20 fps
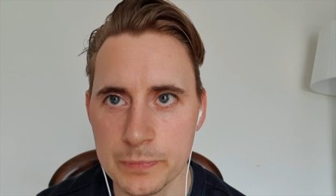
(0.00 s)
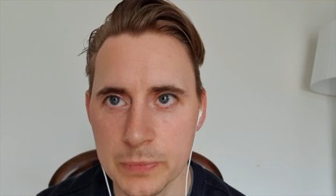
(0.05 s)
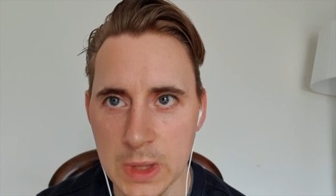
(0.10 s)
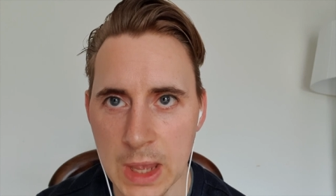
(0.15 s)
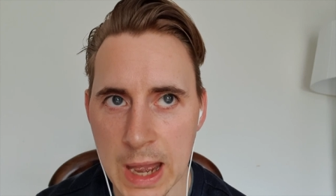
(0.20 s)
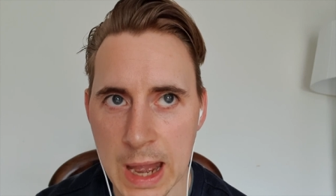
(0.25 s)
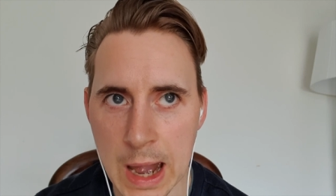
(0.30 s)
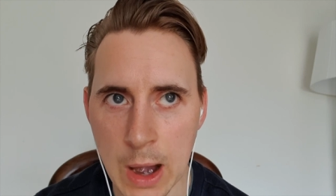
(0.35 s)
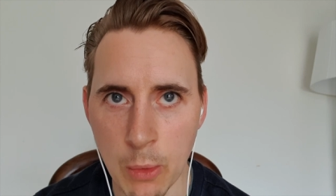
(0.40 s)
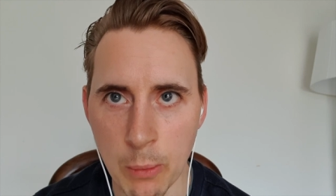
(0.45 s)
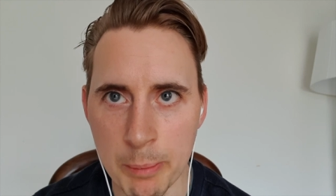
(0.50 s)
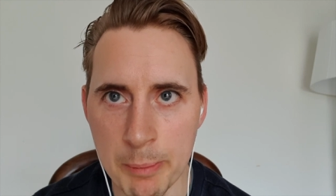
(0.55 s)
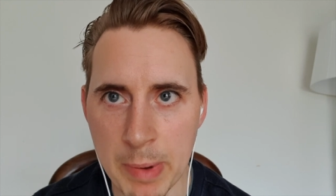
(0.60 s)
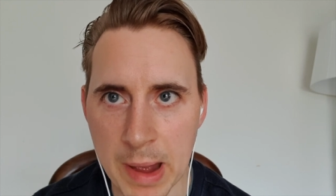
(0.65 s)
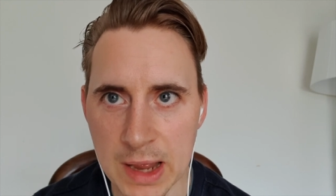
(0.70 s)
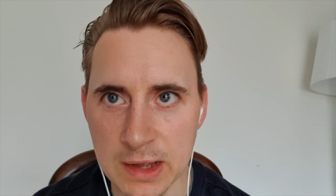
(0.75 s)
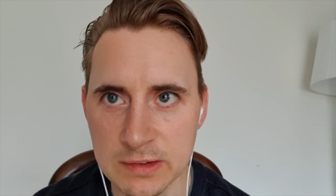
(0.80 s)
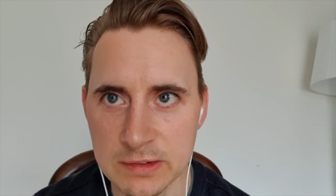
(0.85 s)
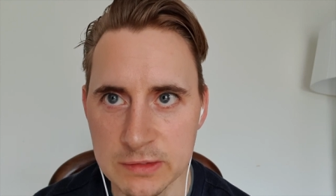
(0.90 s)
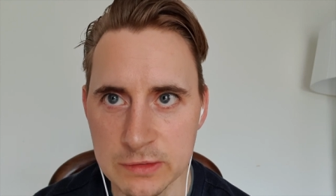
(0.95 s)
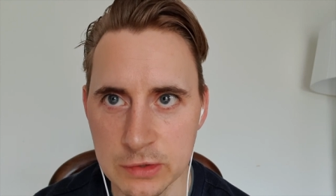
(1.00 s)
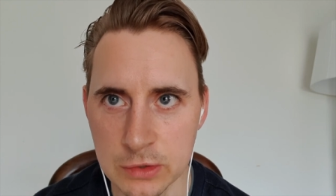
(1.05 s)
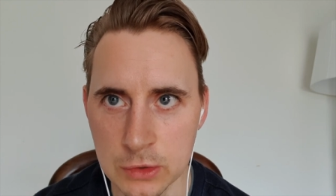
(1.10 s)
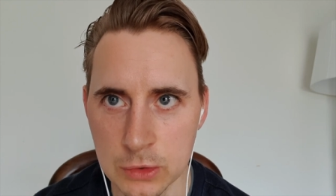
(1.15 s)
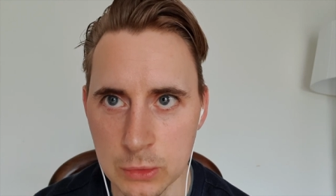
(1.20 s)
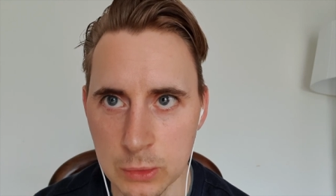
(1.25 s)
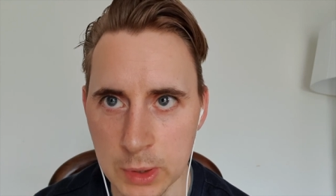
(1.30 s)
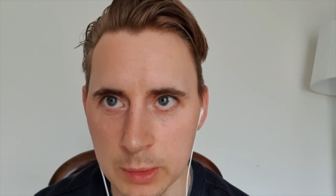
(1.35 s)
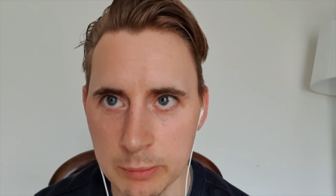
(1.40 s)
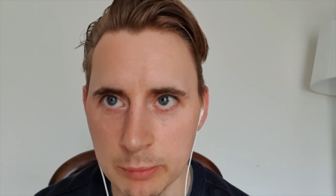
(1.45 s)
how best
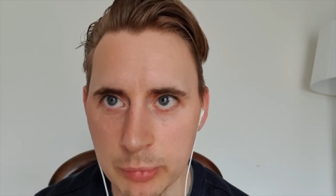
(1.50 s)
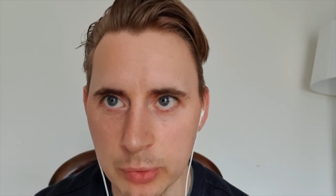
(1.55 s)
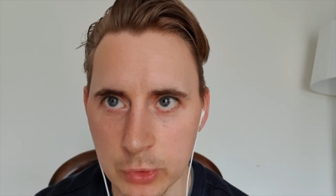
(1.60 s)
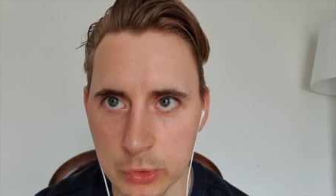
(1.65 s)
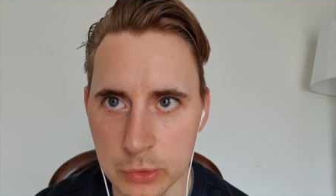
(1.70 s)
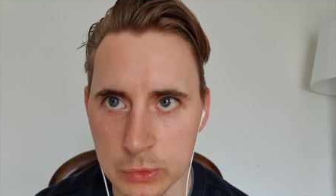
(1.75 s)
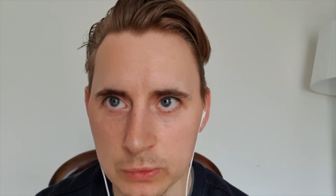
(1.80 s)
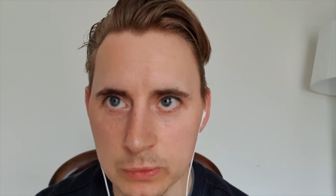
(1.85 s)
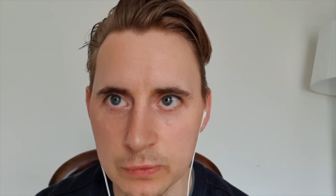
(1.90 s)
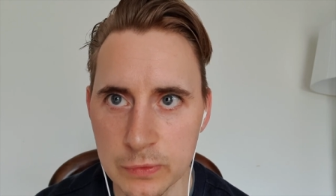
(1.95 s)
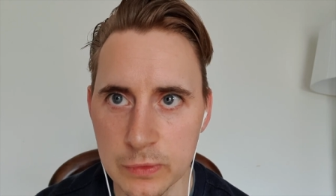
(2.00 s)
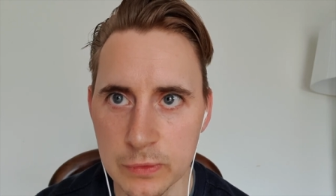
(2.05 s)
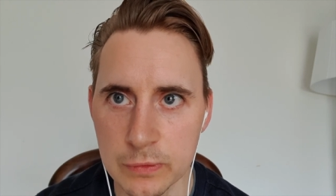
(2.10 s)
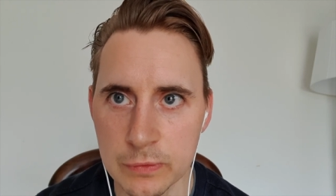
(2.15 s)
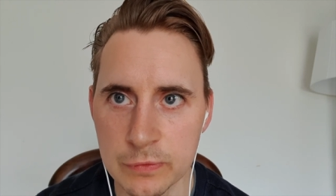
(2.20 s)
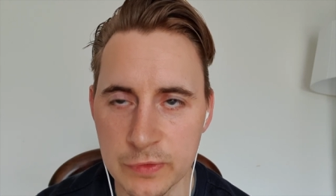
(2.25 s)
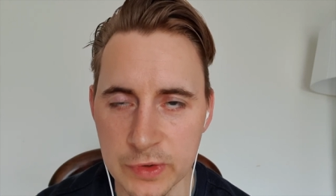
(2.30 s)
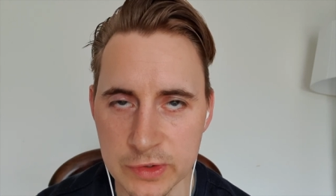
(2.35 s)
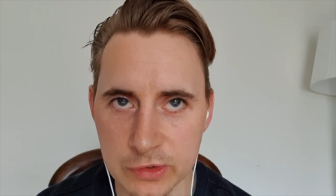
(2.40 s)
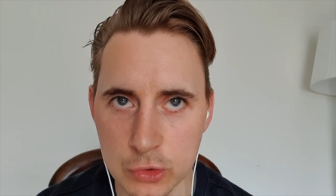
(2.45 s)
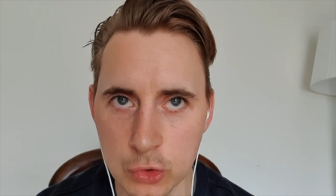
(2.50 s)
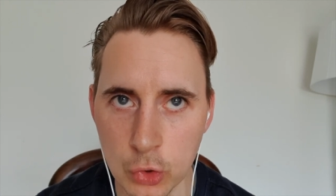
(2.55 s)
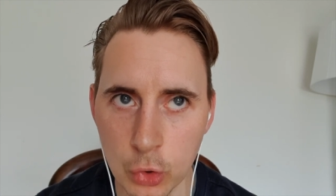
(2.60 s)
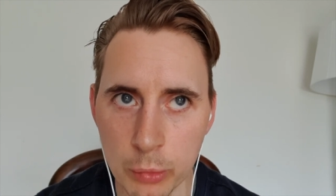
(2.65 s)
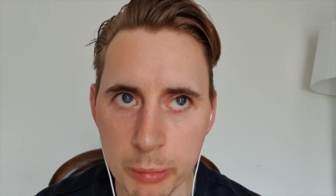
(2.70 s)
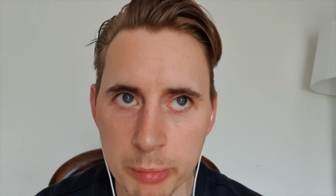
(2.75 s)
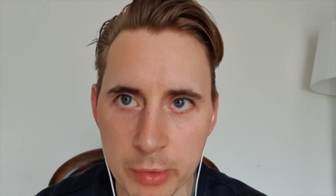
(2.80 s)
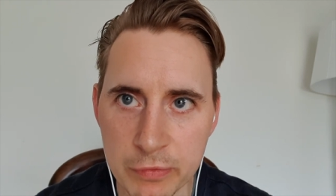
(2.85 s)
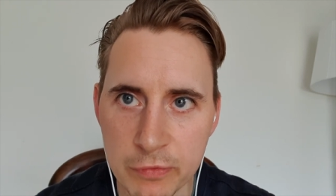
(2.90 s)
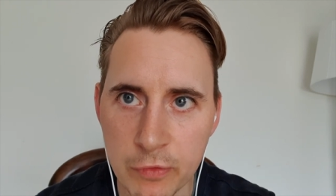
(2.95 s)
to improve physical
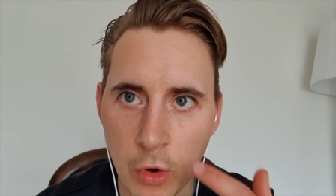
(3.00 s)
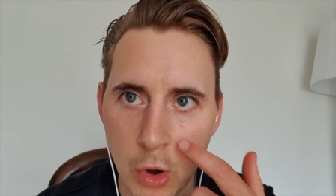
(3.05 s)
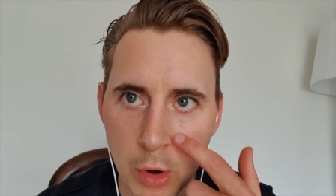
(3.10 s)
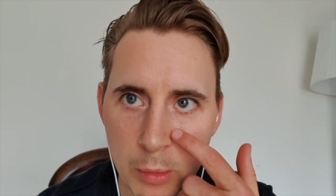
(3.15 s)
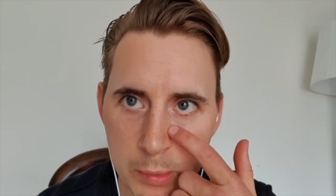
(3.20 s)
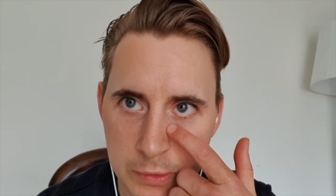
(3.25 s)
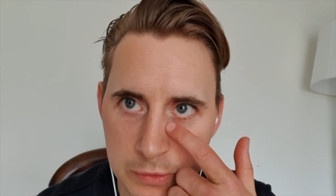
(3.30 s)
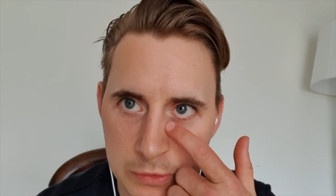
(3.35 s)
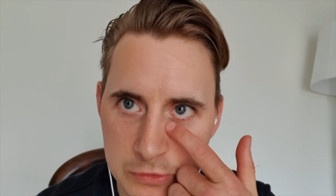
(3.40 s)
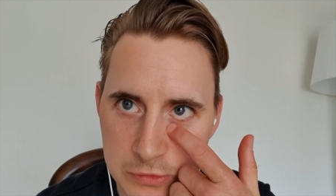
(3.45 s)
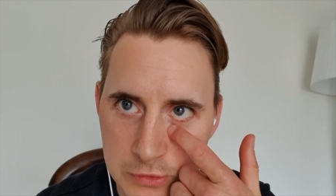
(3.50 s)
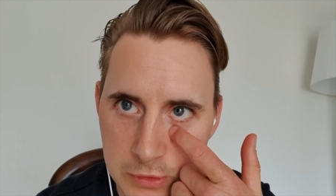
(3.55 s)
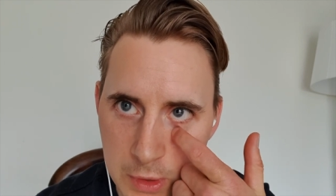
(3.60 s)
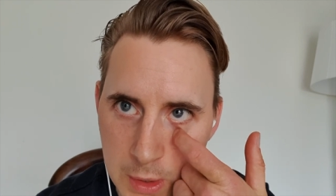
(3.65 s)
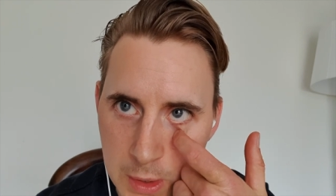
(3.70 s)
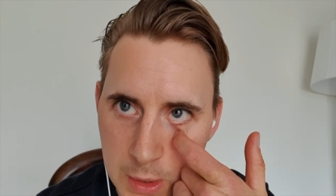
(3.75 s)
performance,